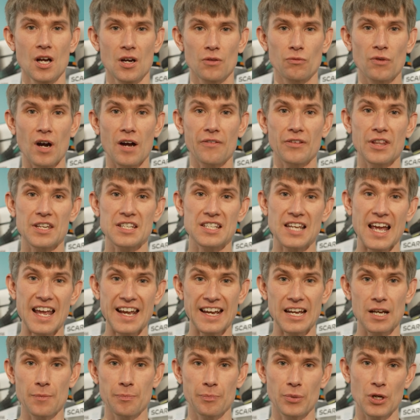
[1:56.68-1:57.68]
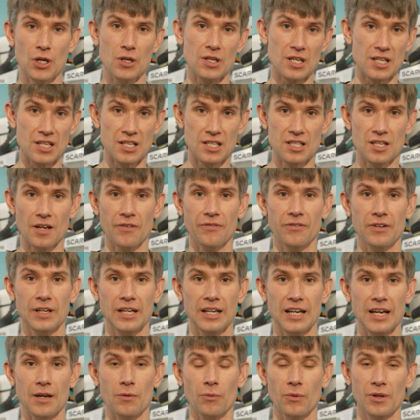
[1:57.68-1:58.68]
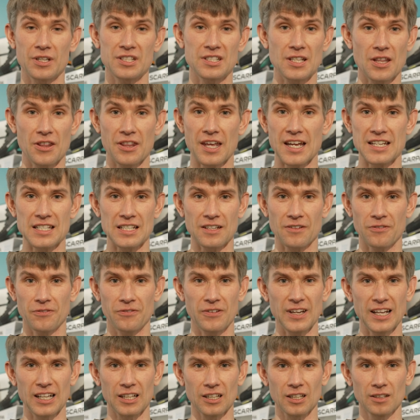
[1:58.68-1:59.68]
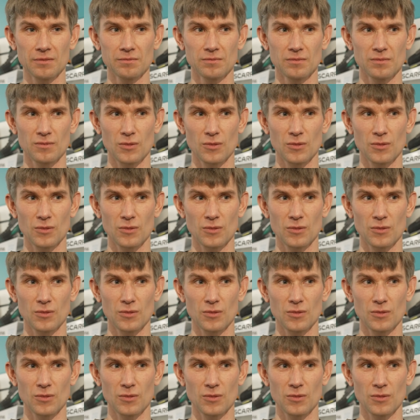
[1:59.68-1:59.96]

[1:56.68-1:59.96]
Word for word: Rather than taking a boot and stuffing it with synthetic fill,